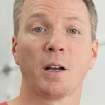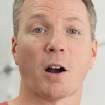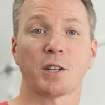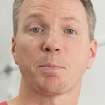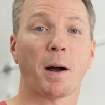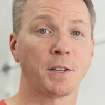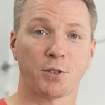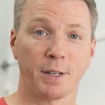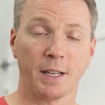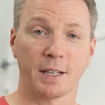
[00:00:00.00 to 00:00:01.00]
are
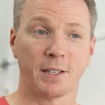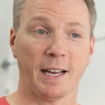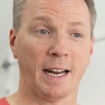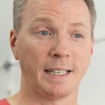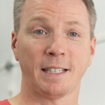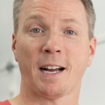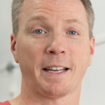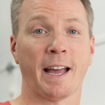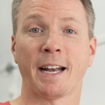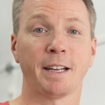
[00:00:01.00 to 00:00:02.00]
sponsoring this, and I did not
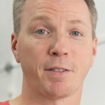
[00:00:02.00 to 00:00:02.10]
get any of